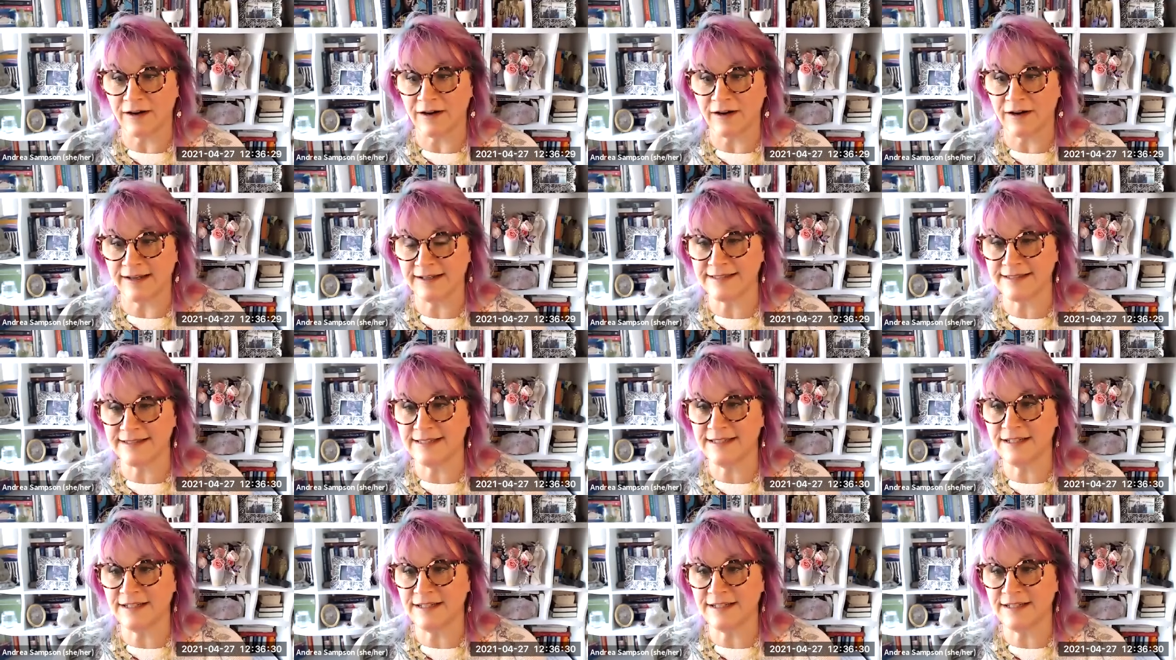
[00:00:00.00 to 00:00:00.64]
our
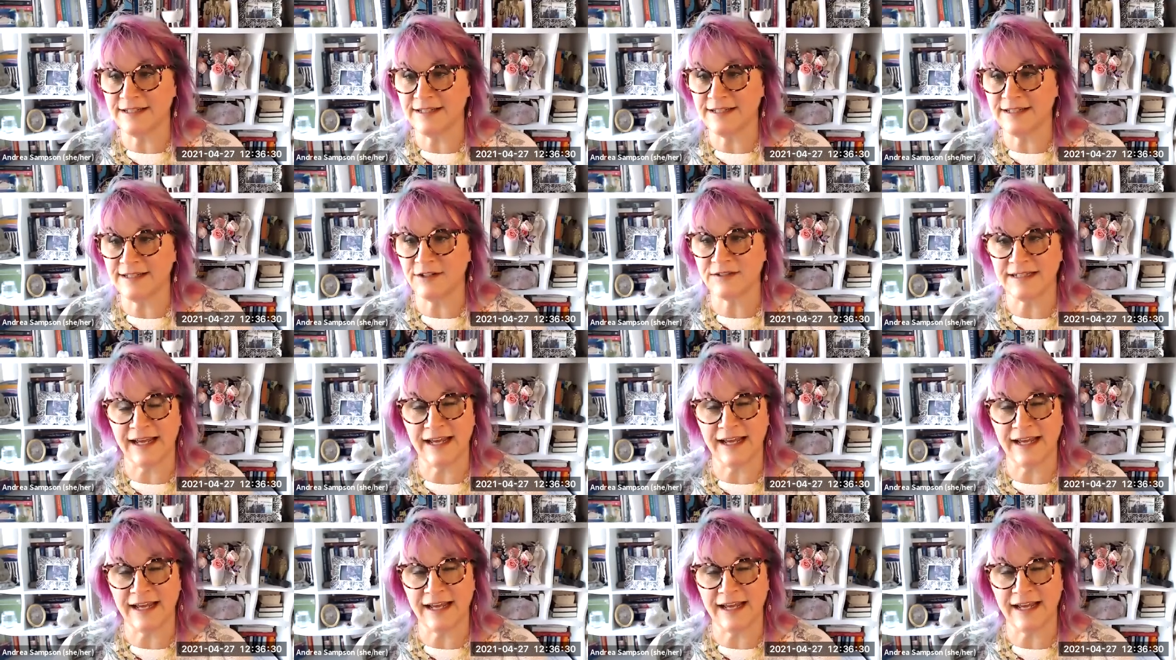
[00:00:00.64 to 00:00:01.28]
guests here
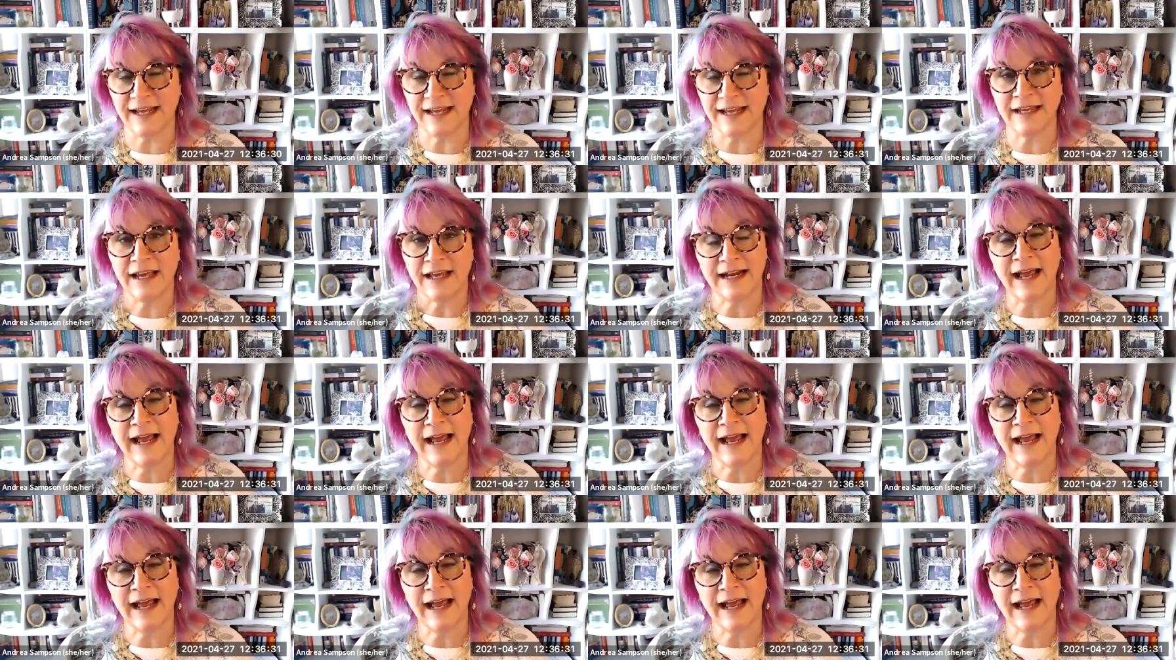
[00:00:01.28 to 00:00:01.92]
today,
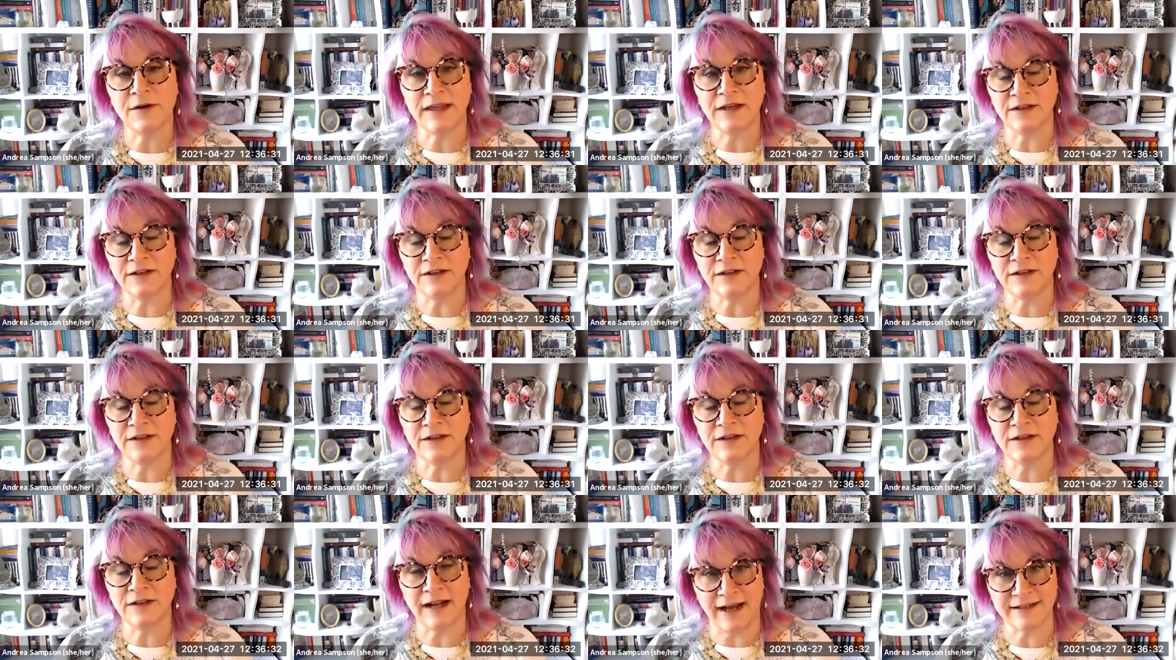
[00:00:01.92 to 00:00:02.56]
that how
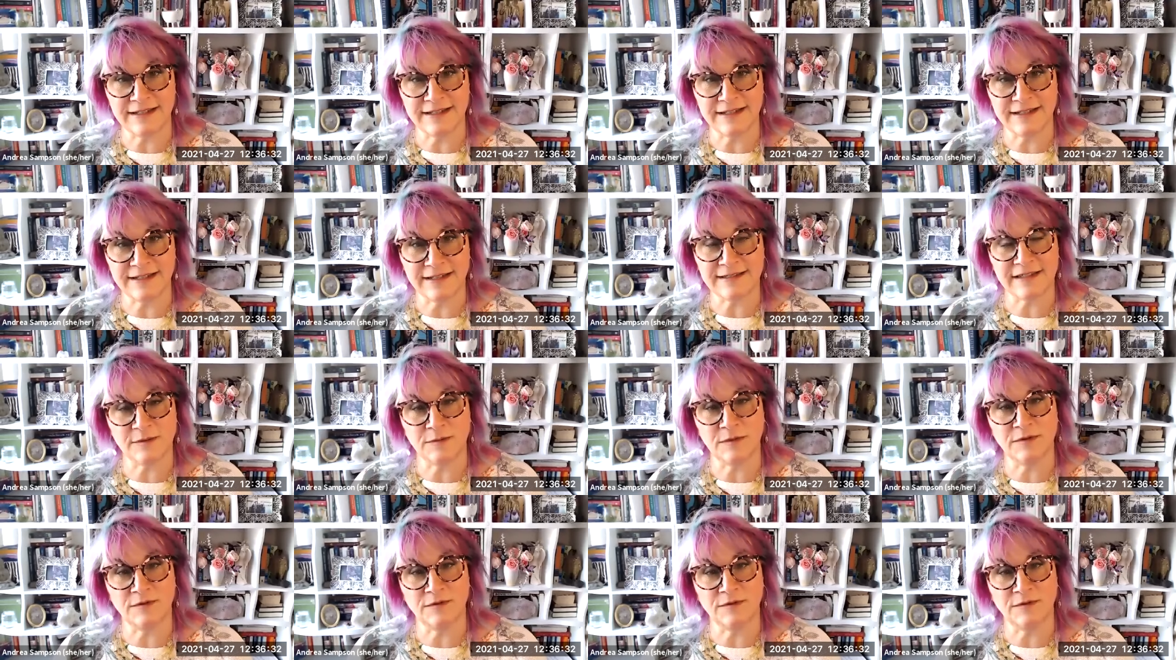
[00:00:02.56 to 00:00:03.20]
they could
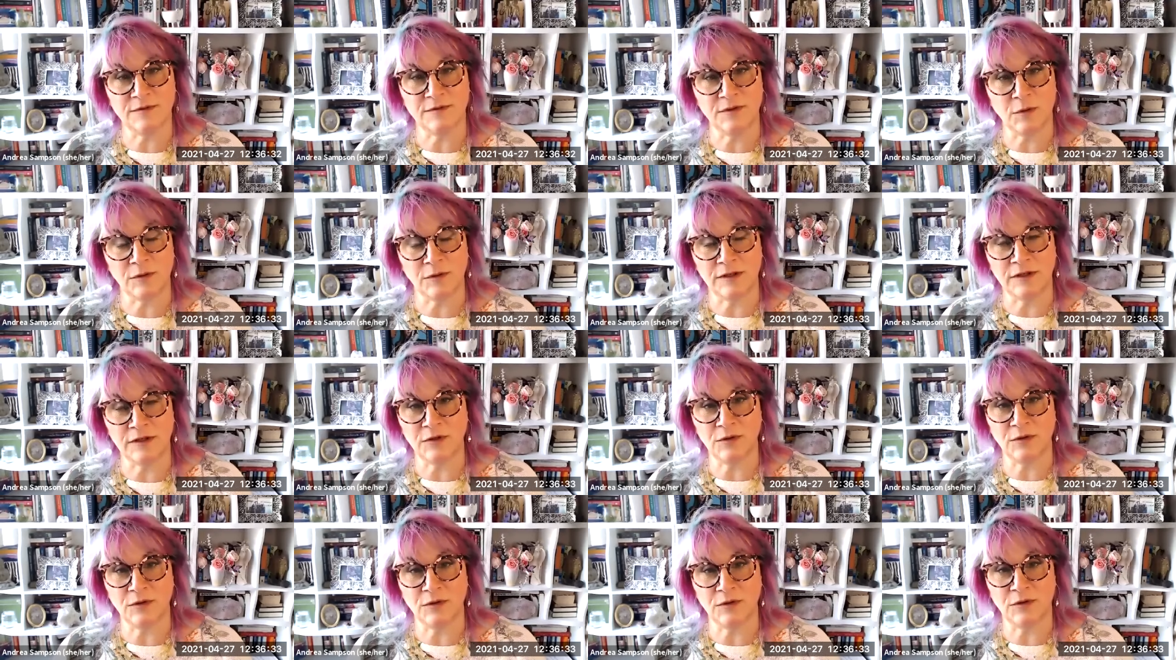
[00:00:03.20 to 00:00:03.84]
access some
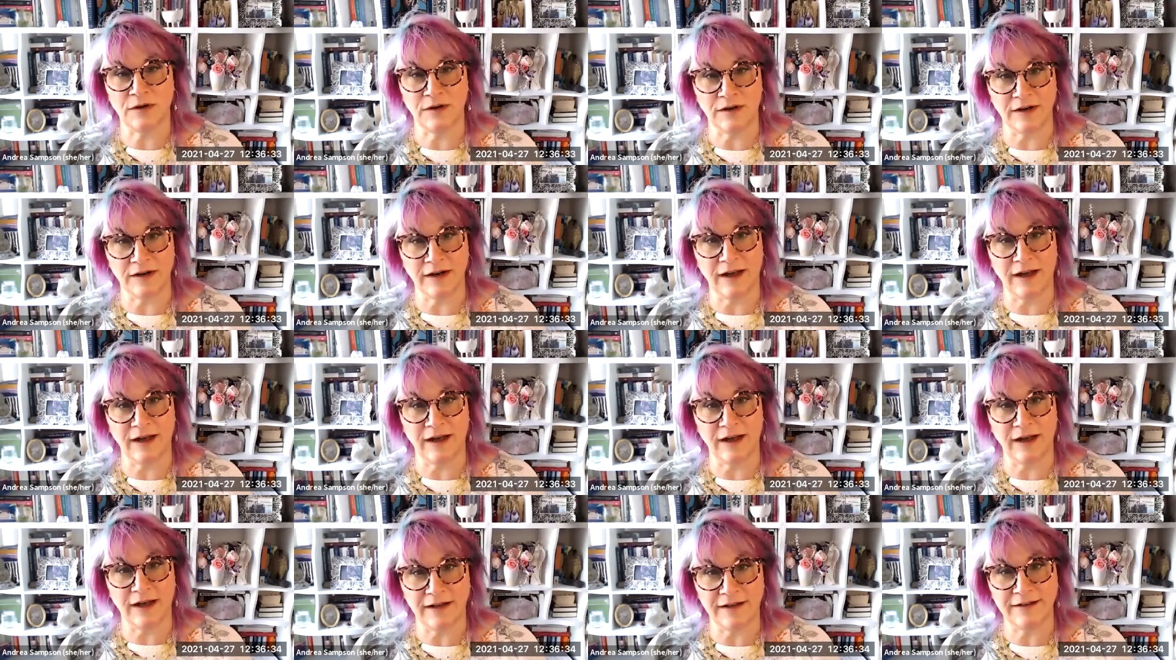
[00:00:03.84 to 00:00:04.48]
of your,
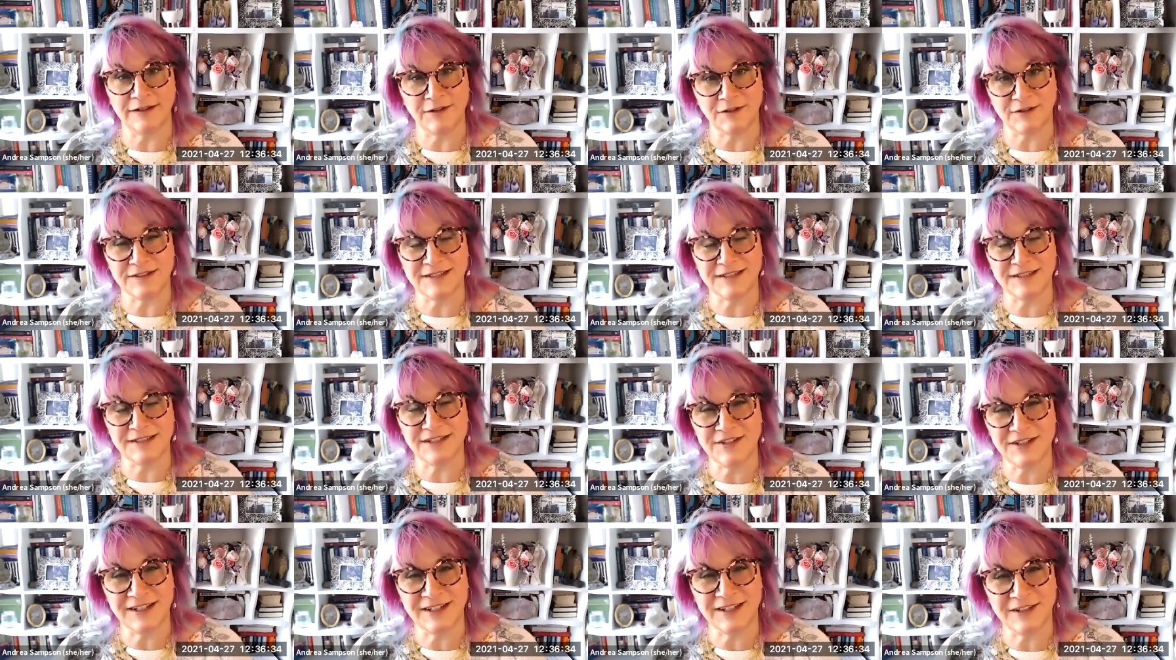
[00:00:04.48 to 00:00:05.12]
your, uh,
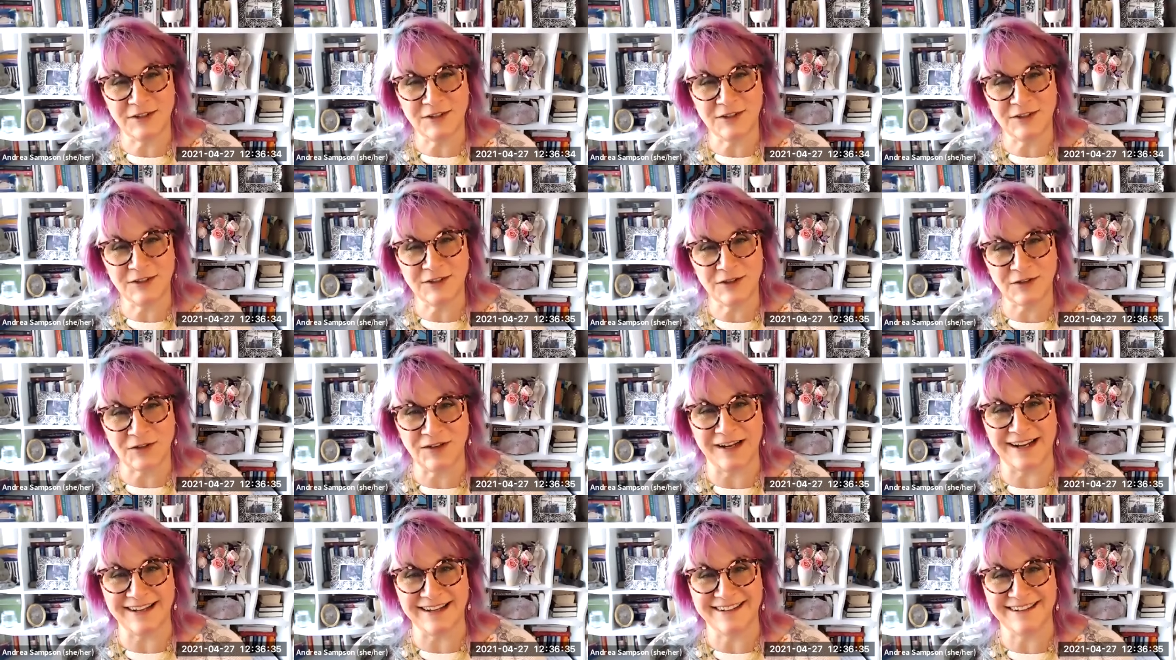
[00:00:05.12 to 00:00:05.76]
your teaching
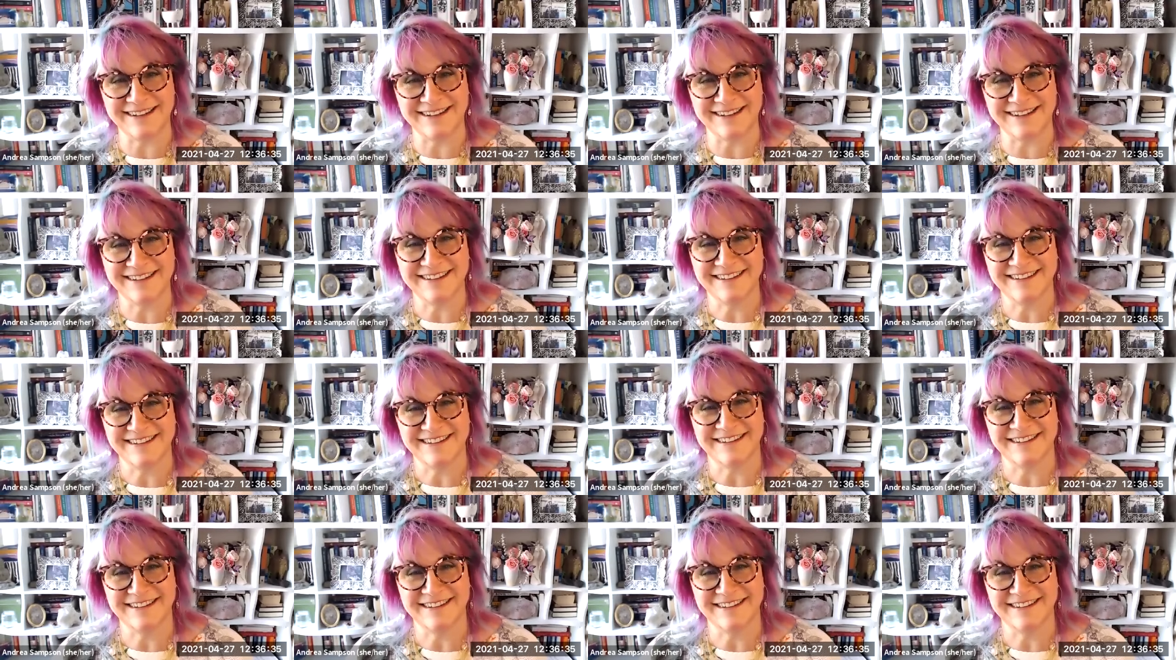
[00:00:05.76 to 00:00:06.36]
and your learning?